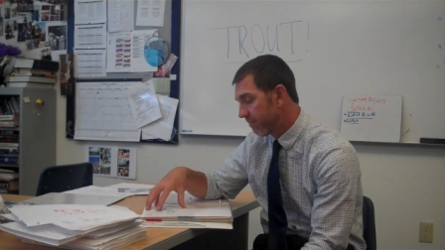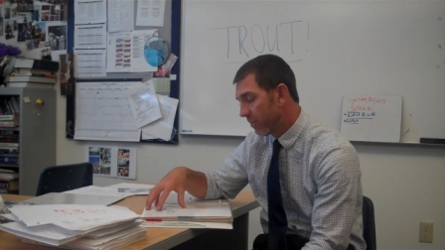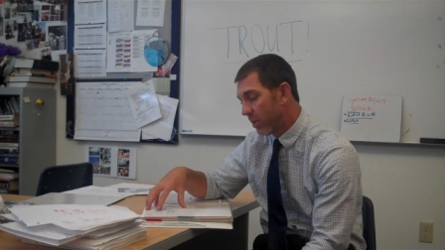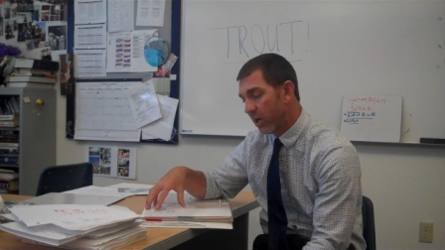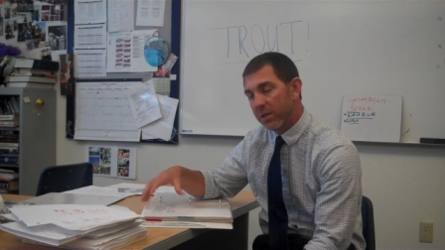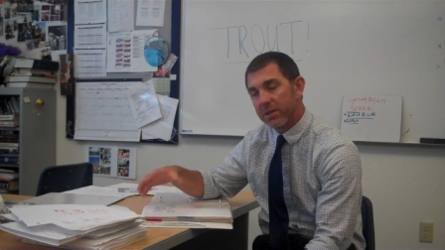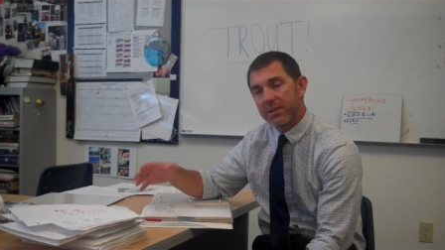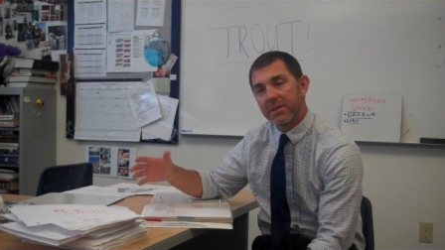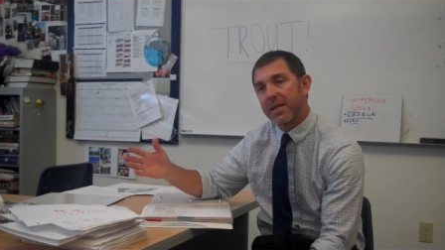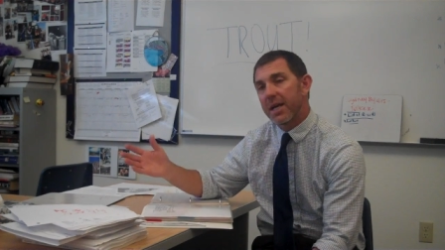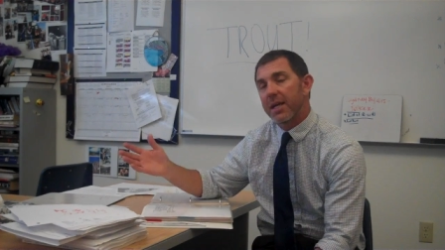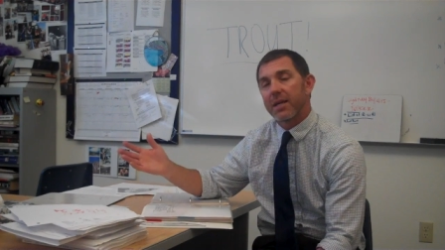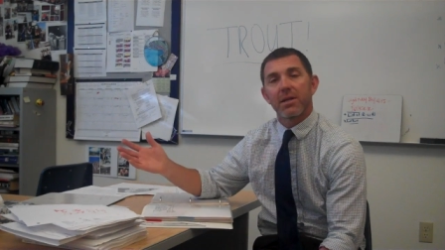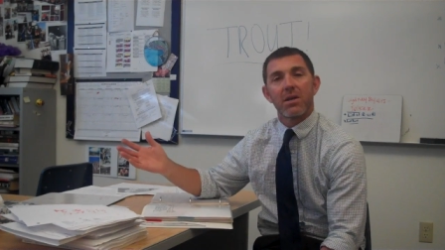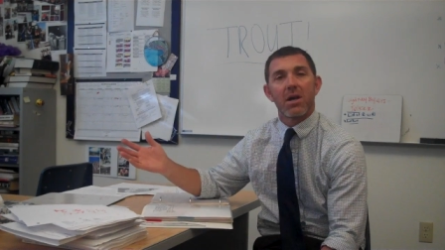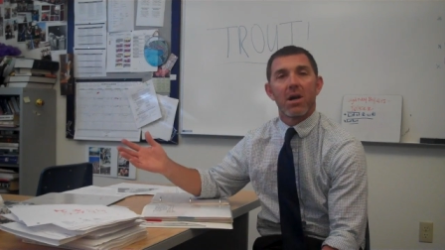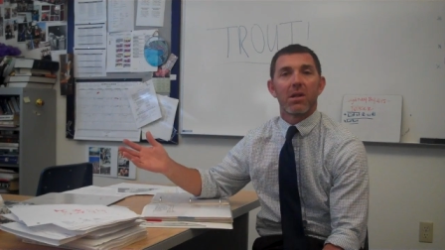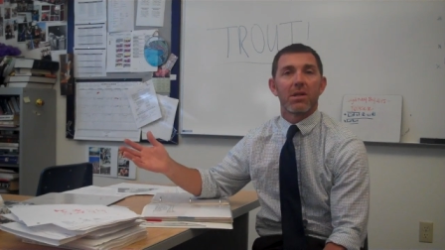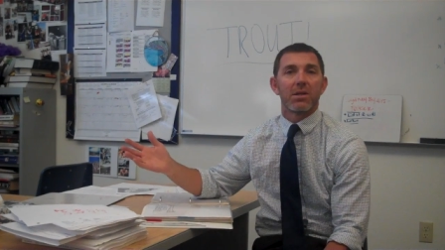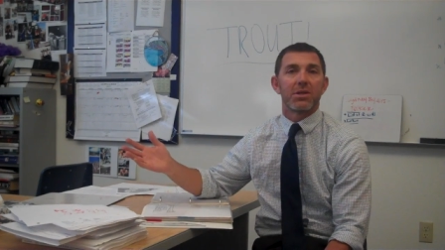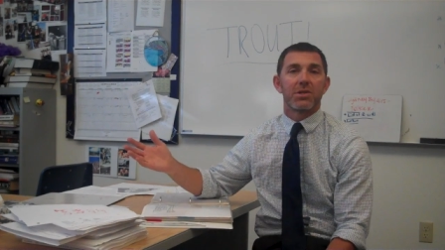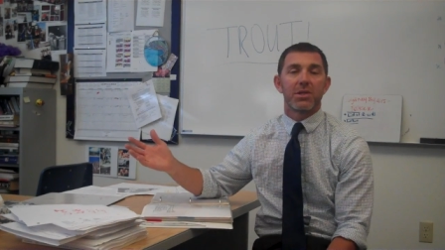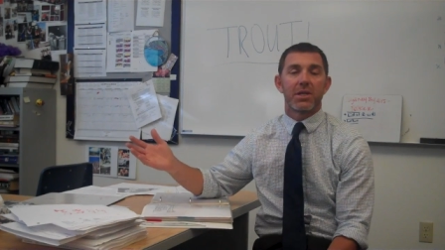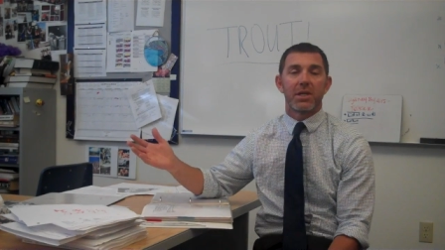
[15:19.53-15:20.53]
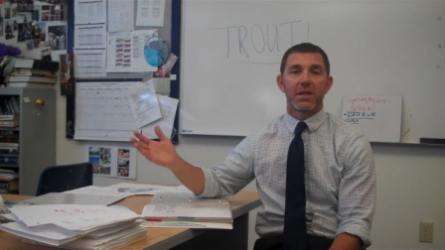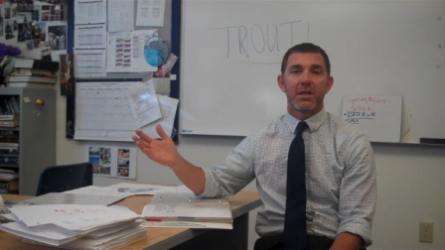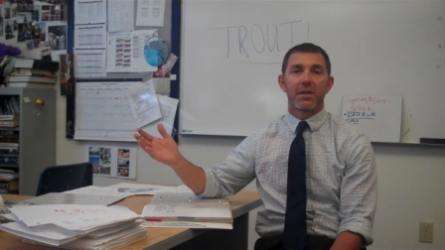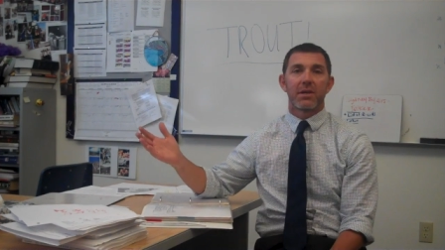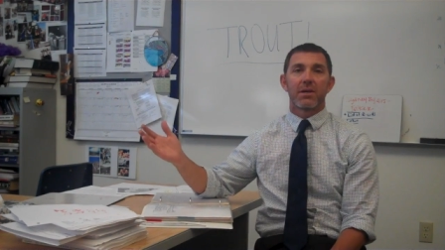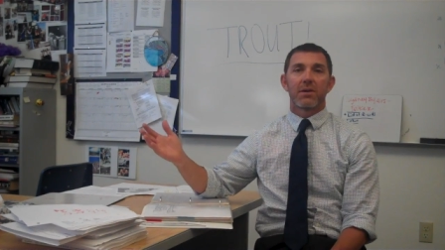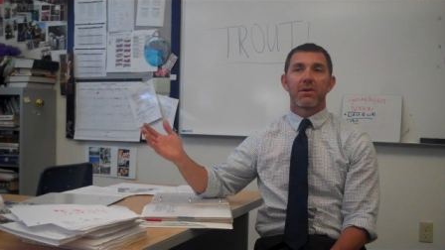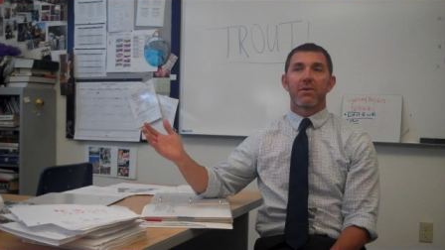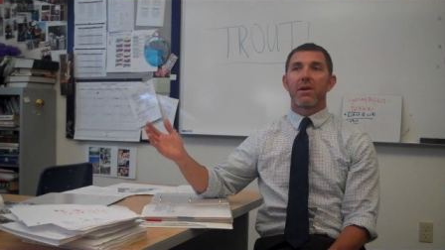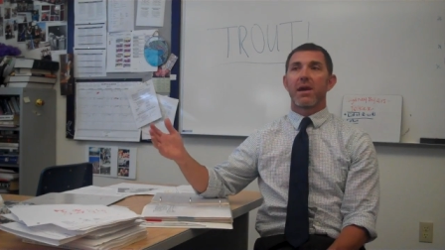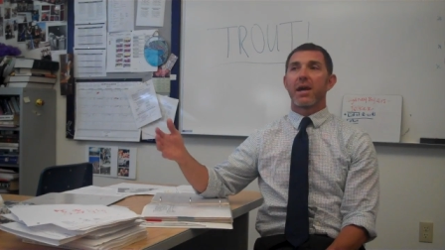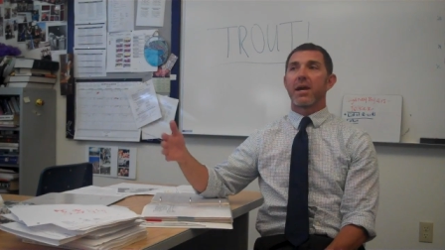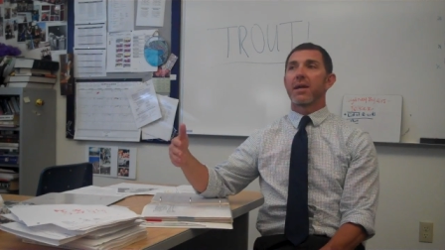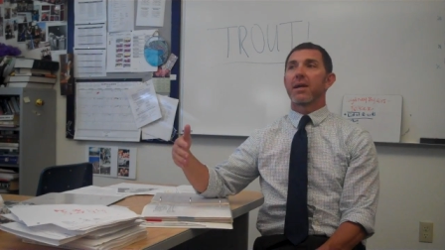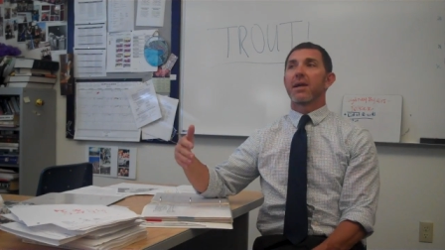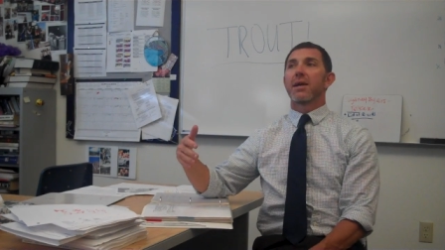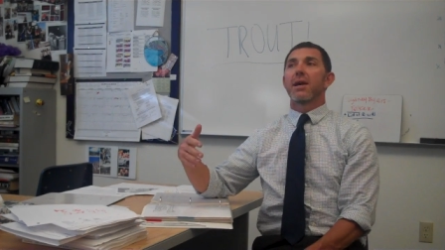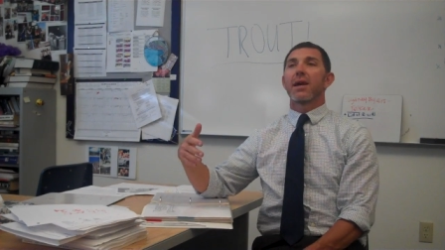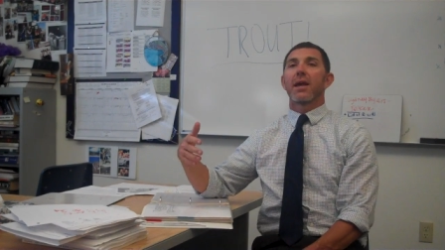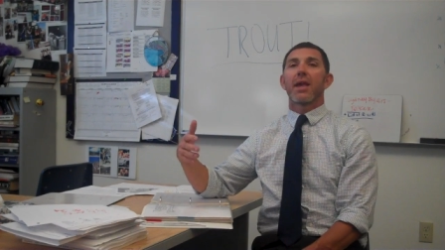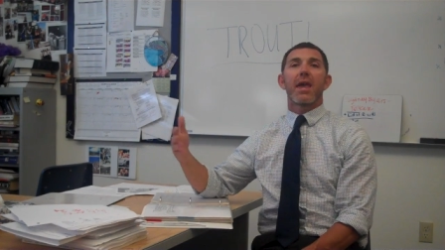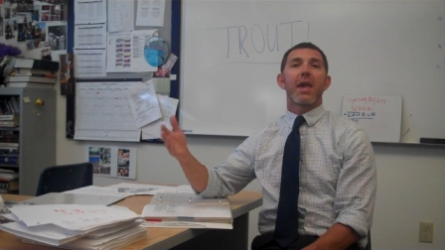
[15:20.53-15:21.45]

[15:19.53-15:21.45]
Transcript: well, technology, right?